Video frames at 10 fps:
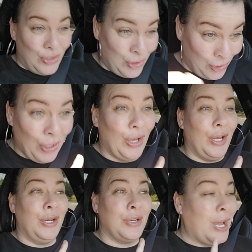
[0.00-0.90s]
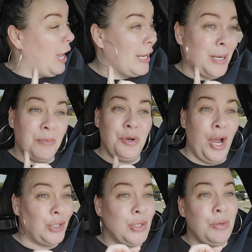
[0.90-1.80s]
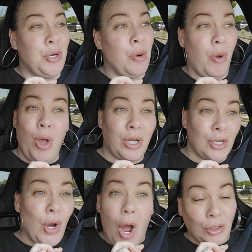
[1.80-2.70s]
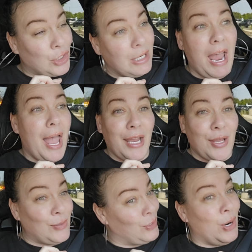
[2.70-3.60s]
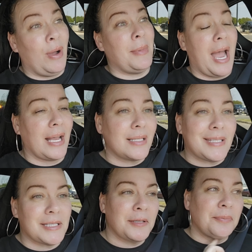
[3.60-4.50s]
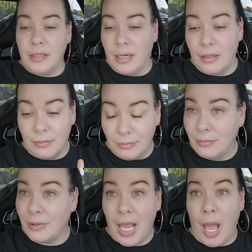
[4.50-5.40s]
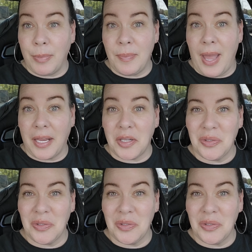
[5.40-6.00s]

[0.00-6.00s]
done. I am not doing no walk and talk today. You know I'm not. I'll be back.